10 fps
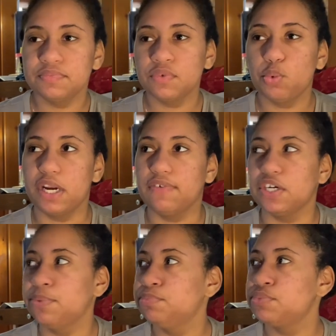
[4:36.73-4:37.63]

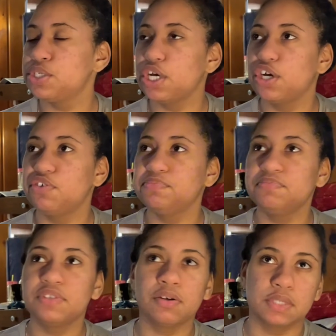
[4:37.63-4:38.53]
Whatever. So
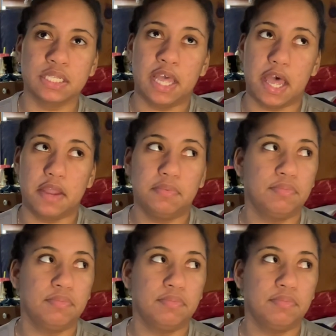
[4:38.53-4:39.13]
there was that.